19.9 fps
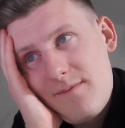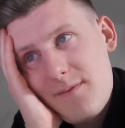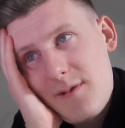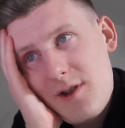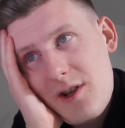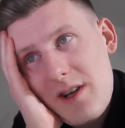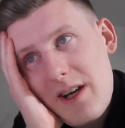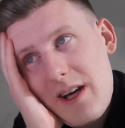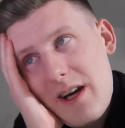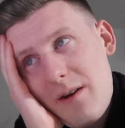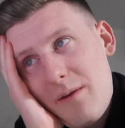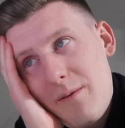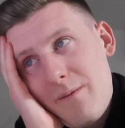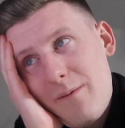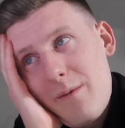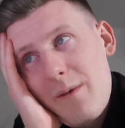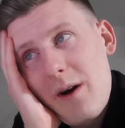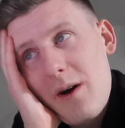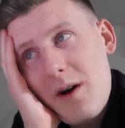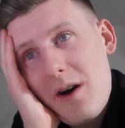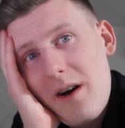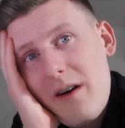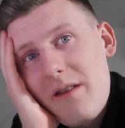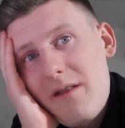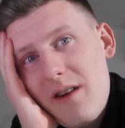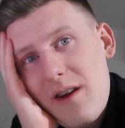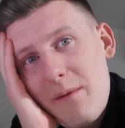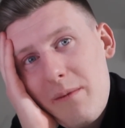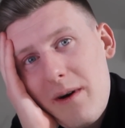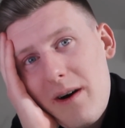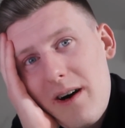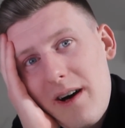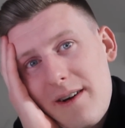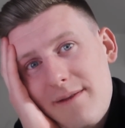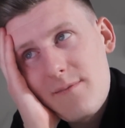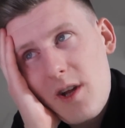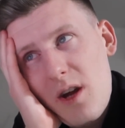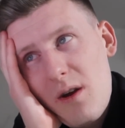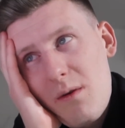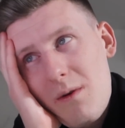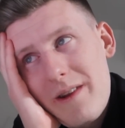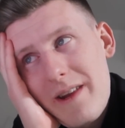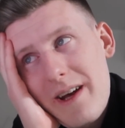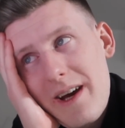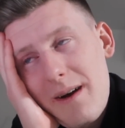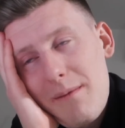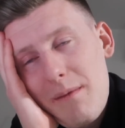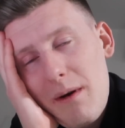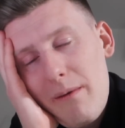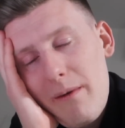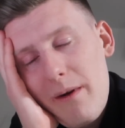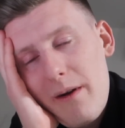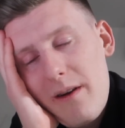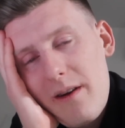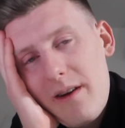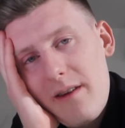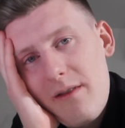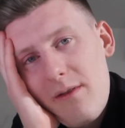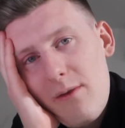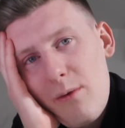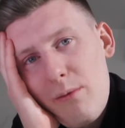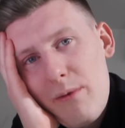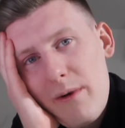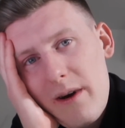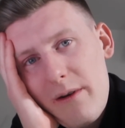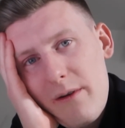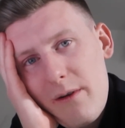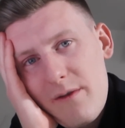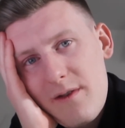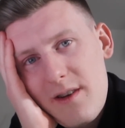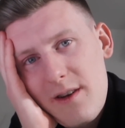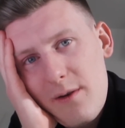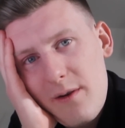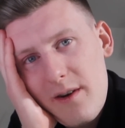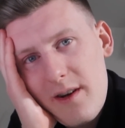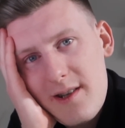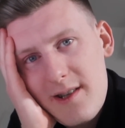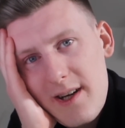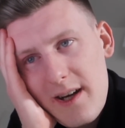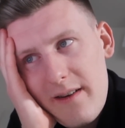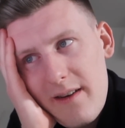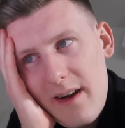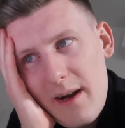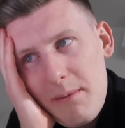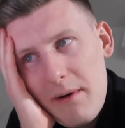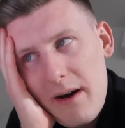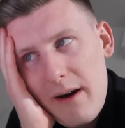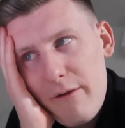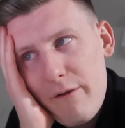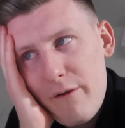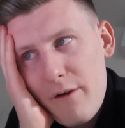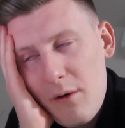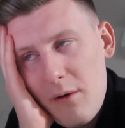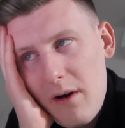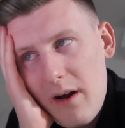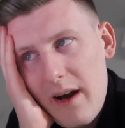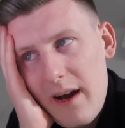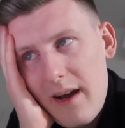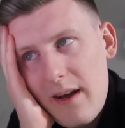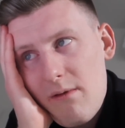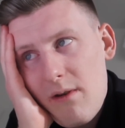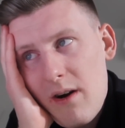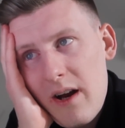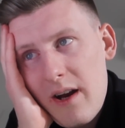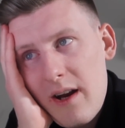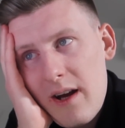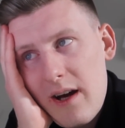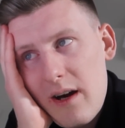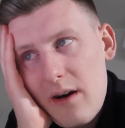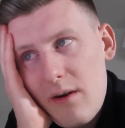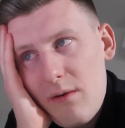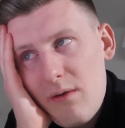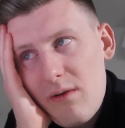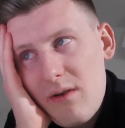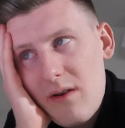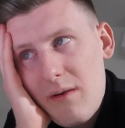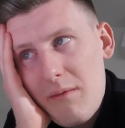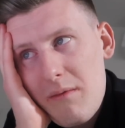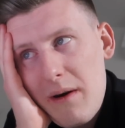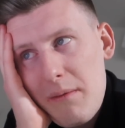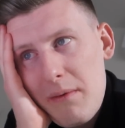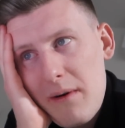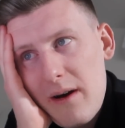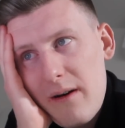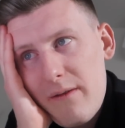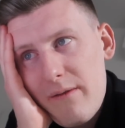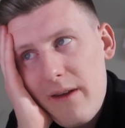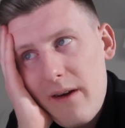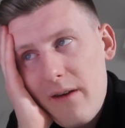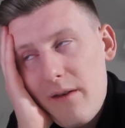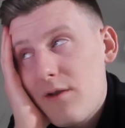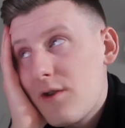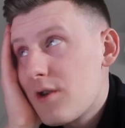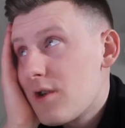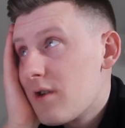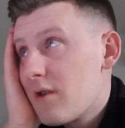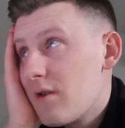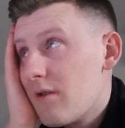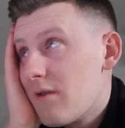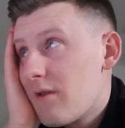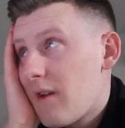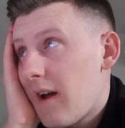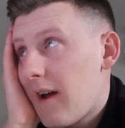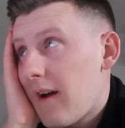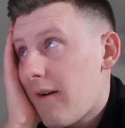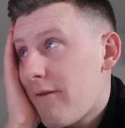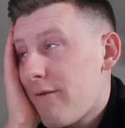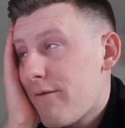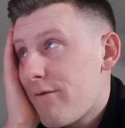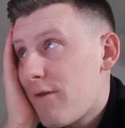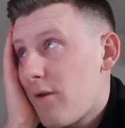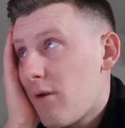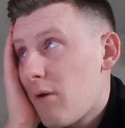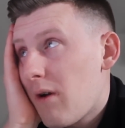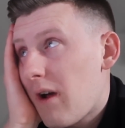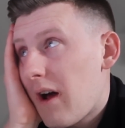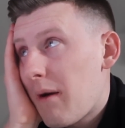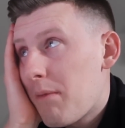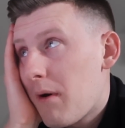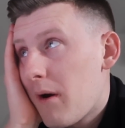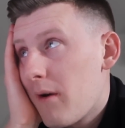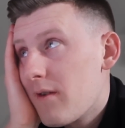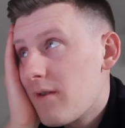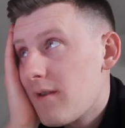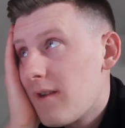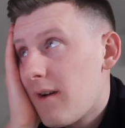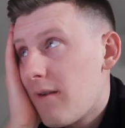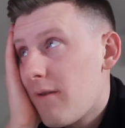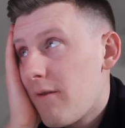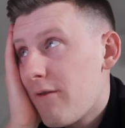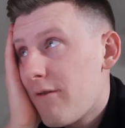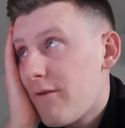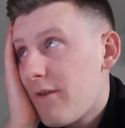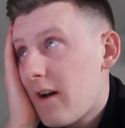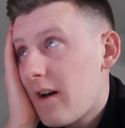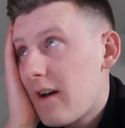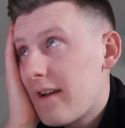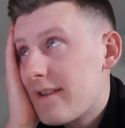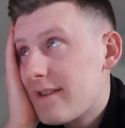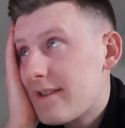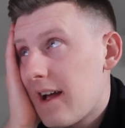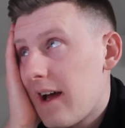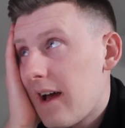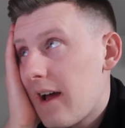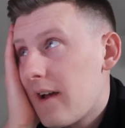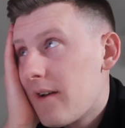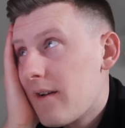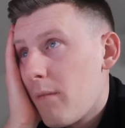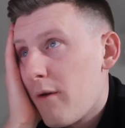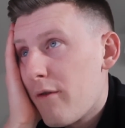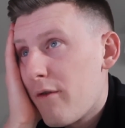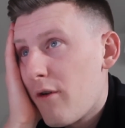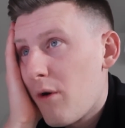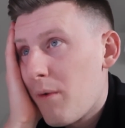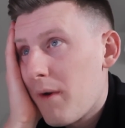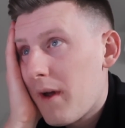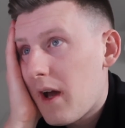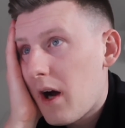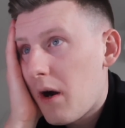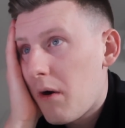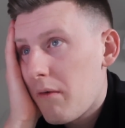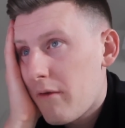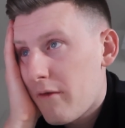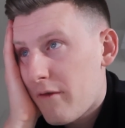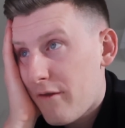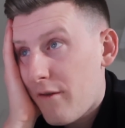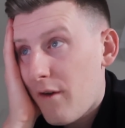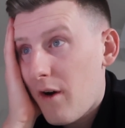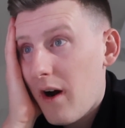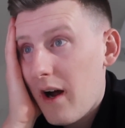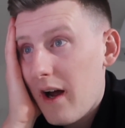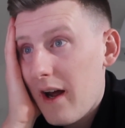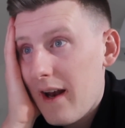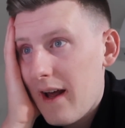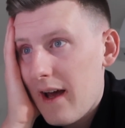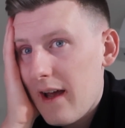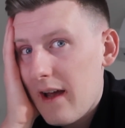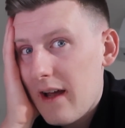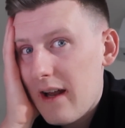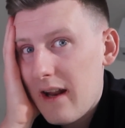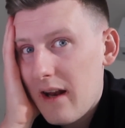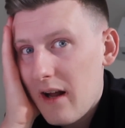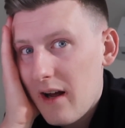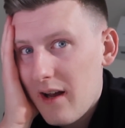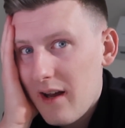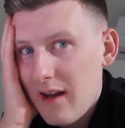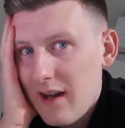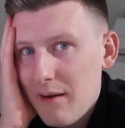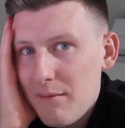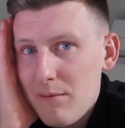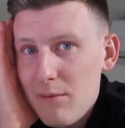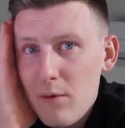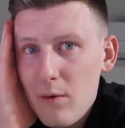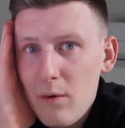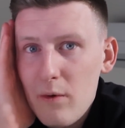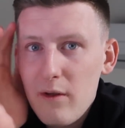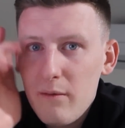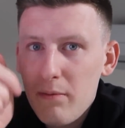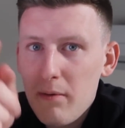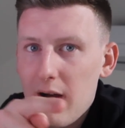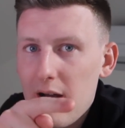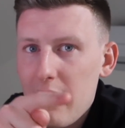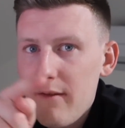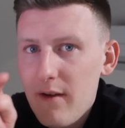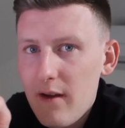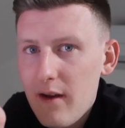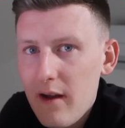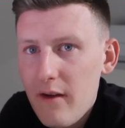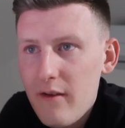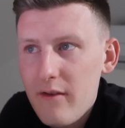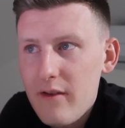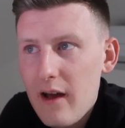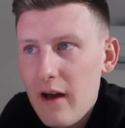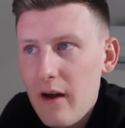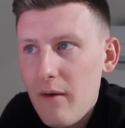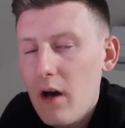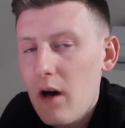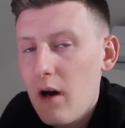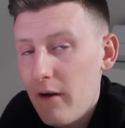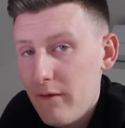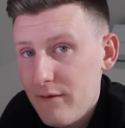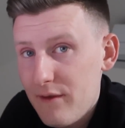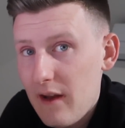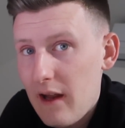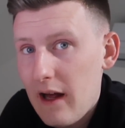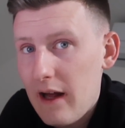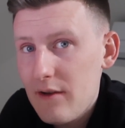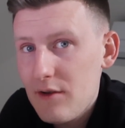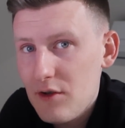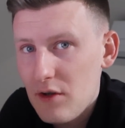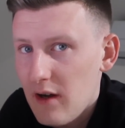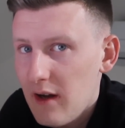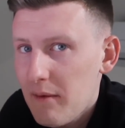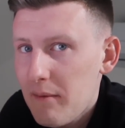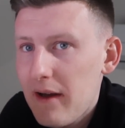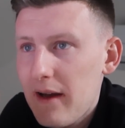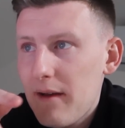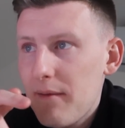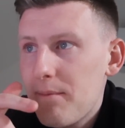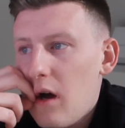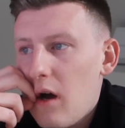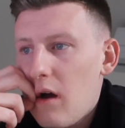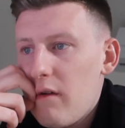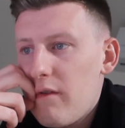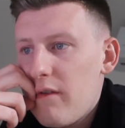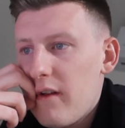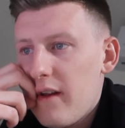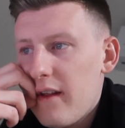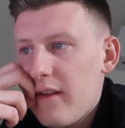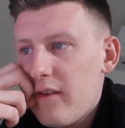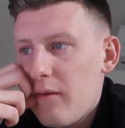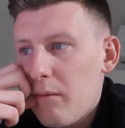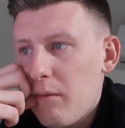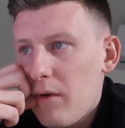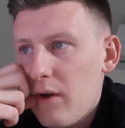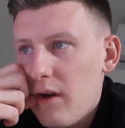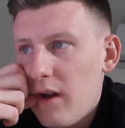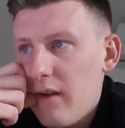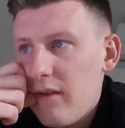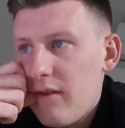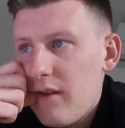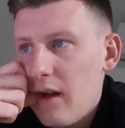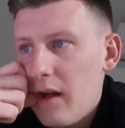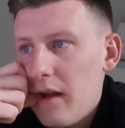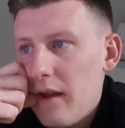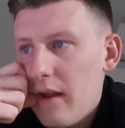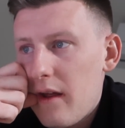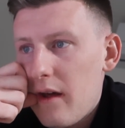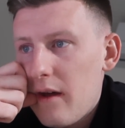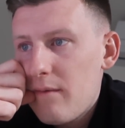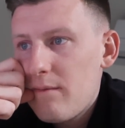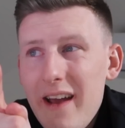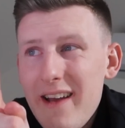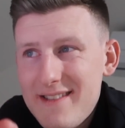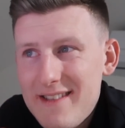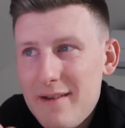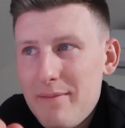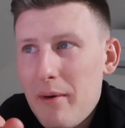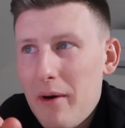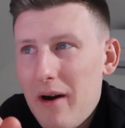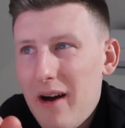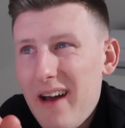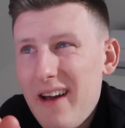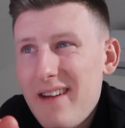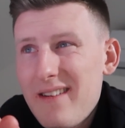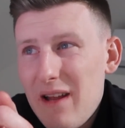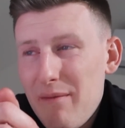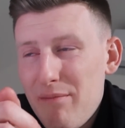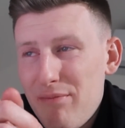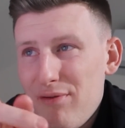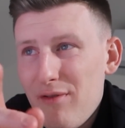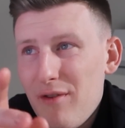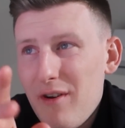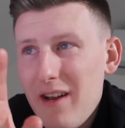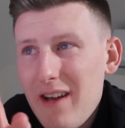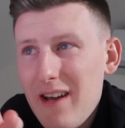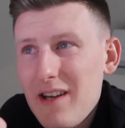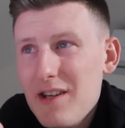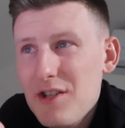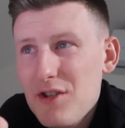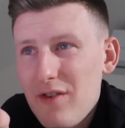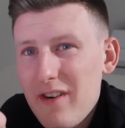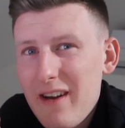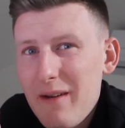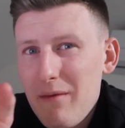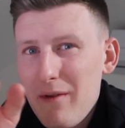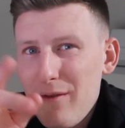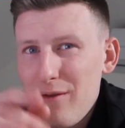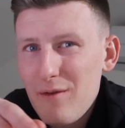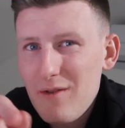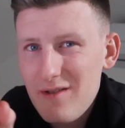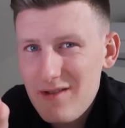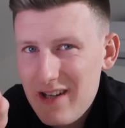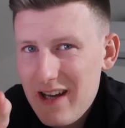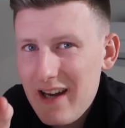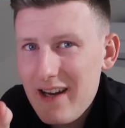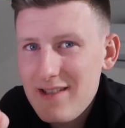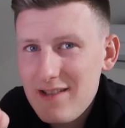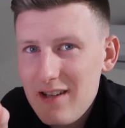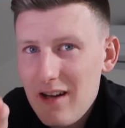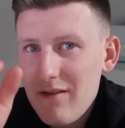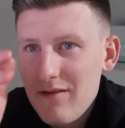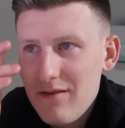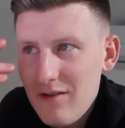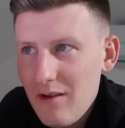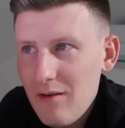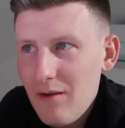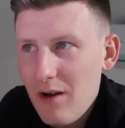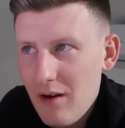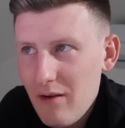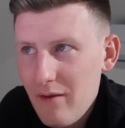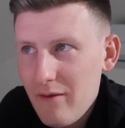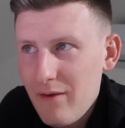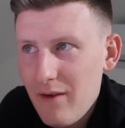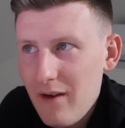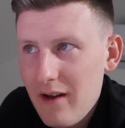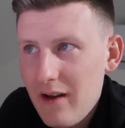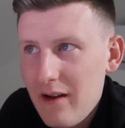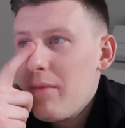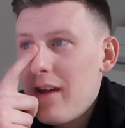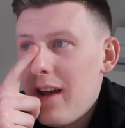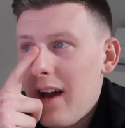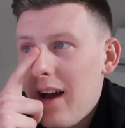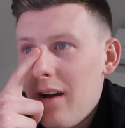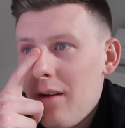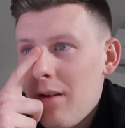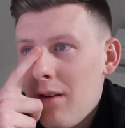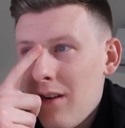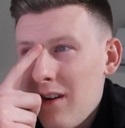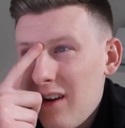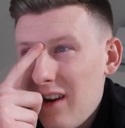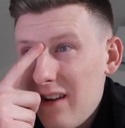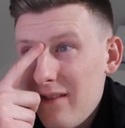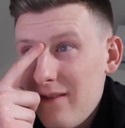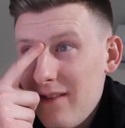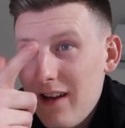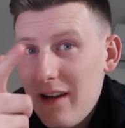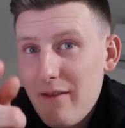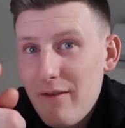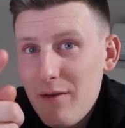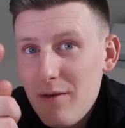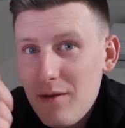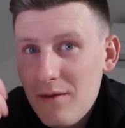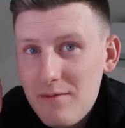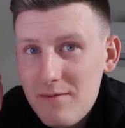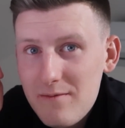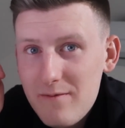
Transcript: So yeah, we are going to Dubai. Don't know what day I'm uploading this. Normally I'd obviously do it on a Sunday, but I feel like right now, on my birthday on Tuesday, I feel like posting it on Thursday before we go on Friday, and then I can get more Dubai videos out after that, do you know what I mean? Hopefully there's some good internet there. It's Dubai. They're pretty extreme with all the tech stuff, so hopefully. But yeah, I'm gonna love and leave you all.